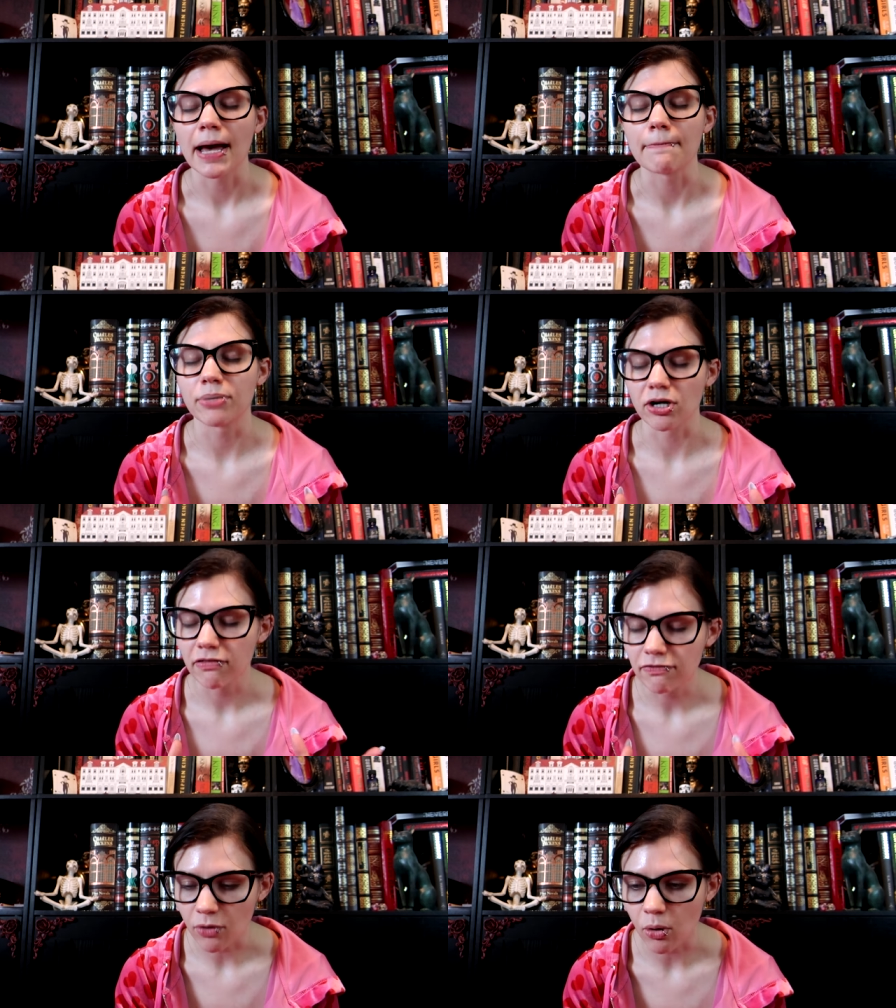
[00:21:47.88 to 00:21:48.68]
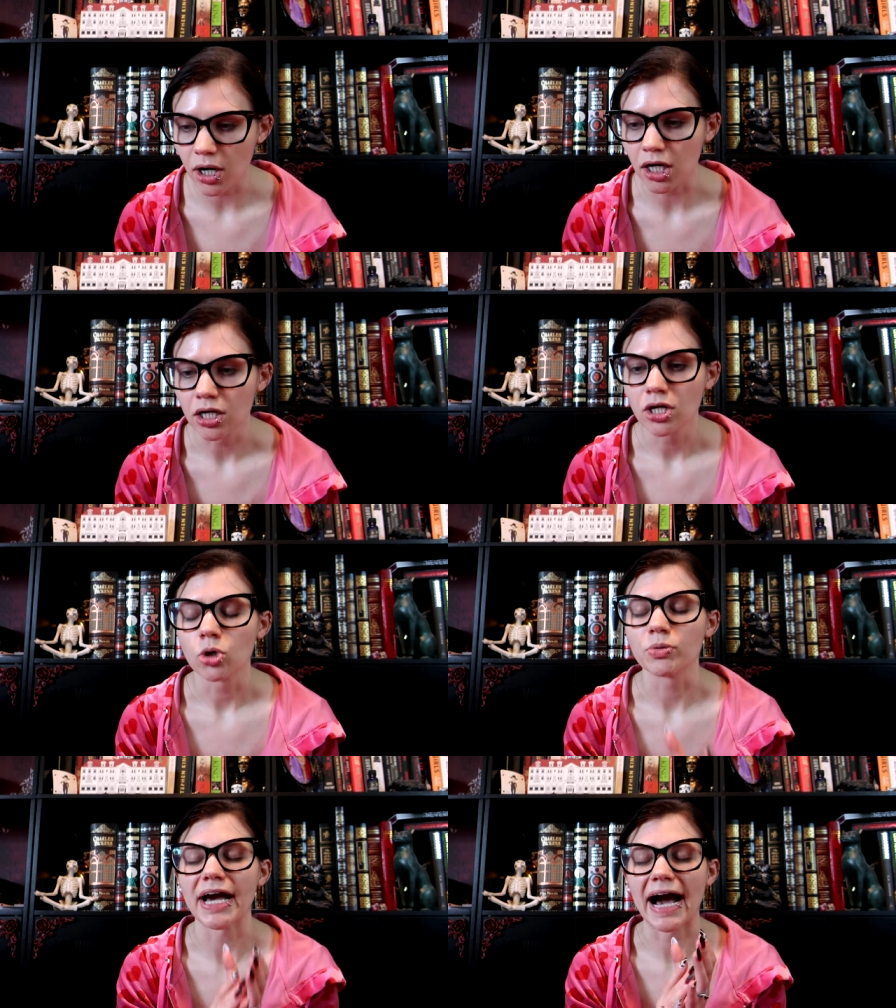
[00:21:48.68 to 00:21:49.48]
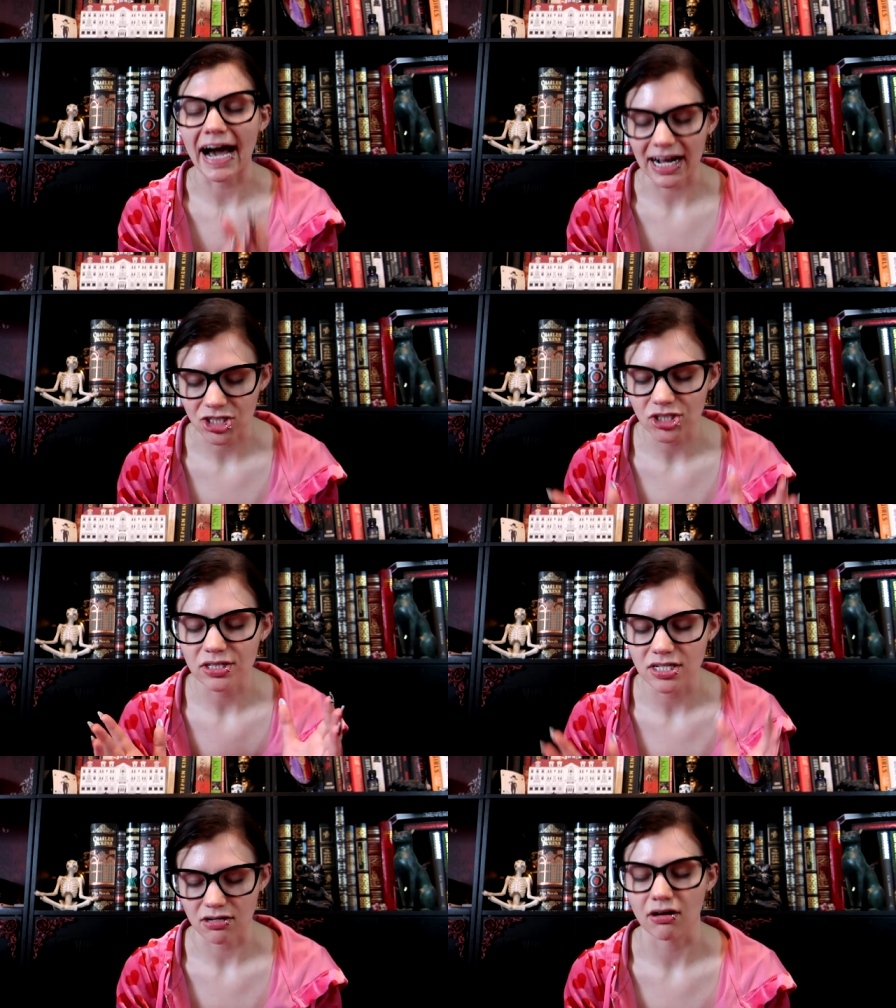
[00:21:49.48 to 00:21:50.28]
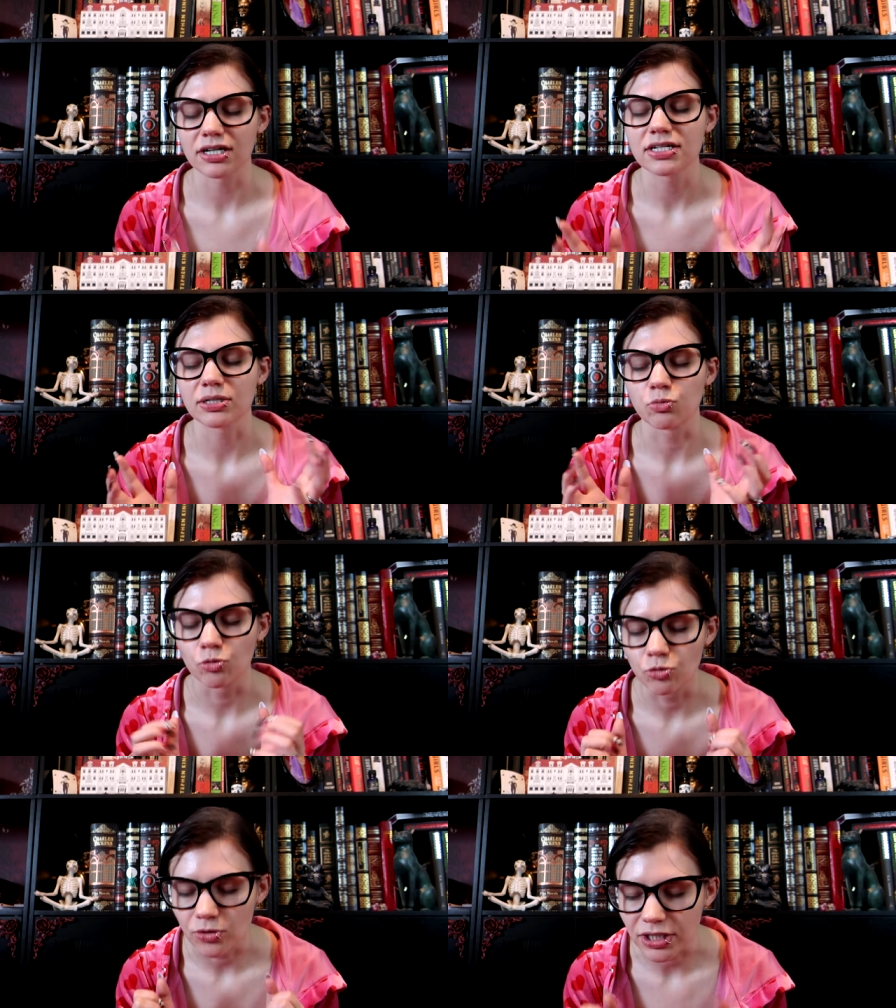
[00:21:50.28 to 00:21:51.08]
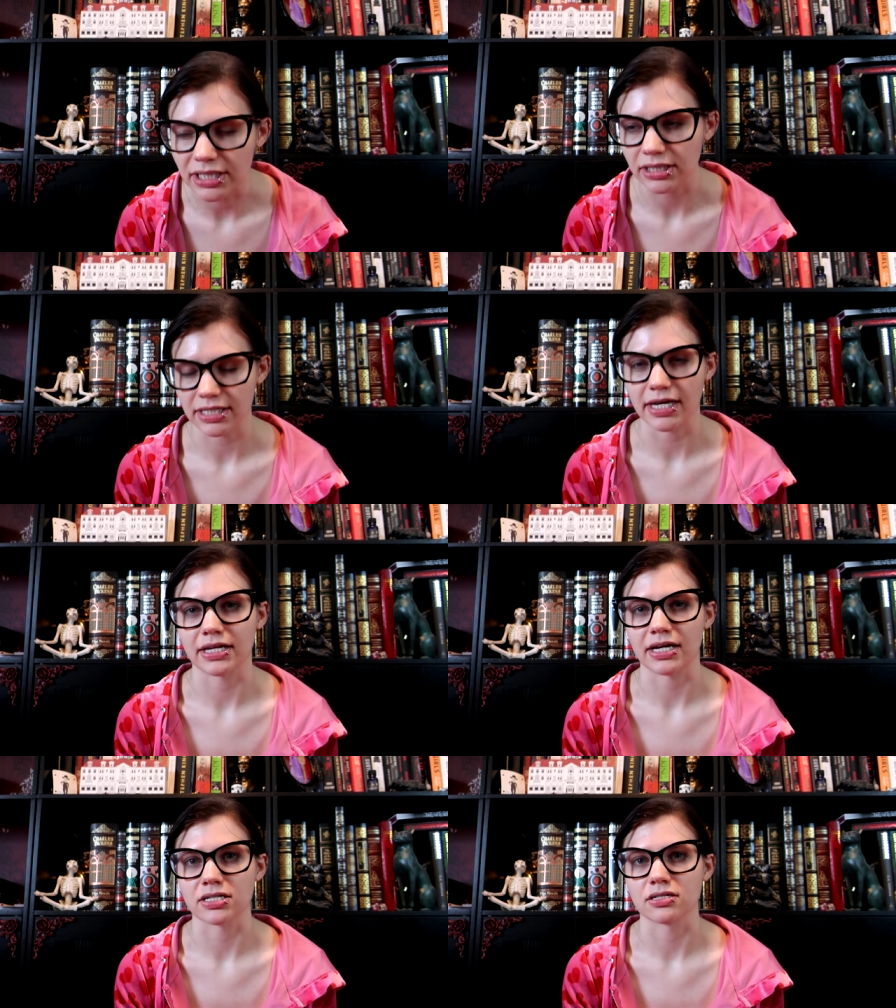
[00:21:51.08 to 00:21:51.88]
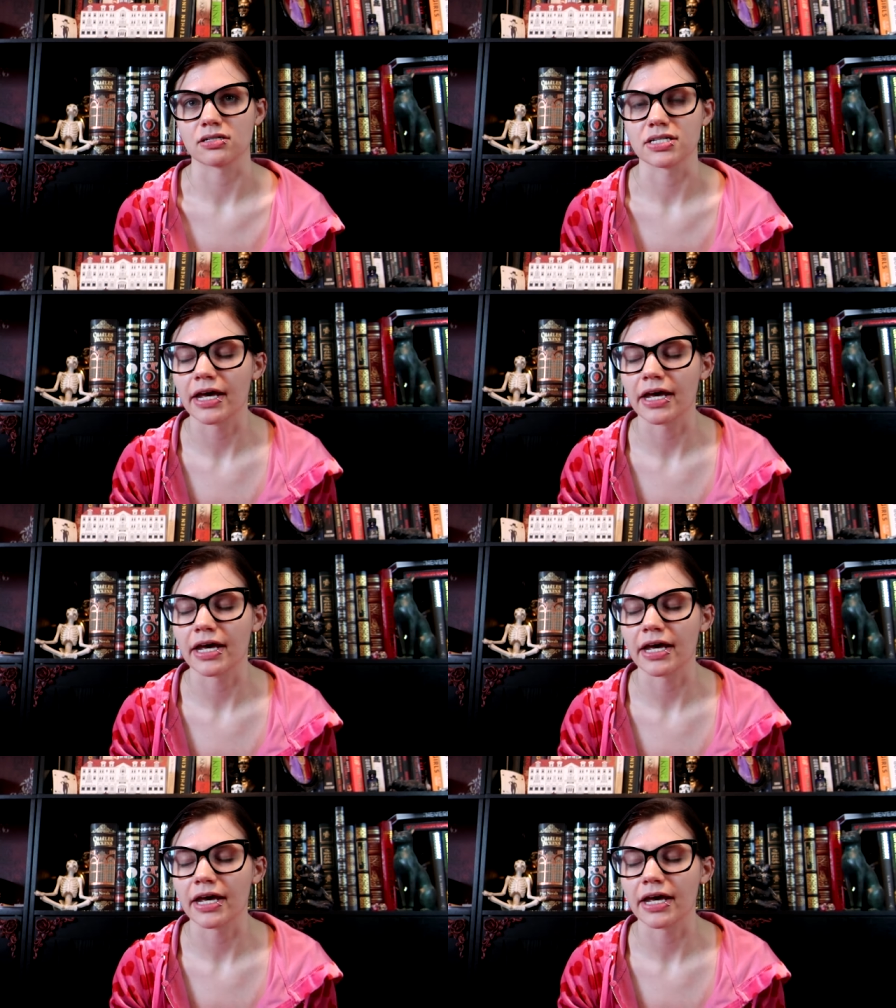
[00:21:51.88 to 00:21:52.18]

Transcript: And book four, we actually start to really get answers.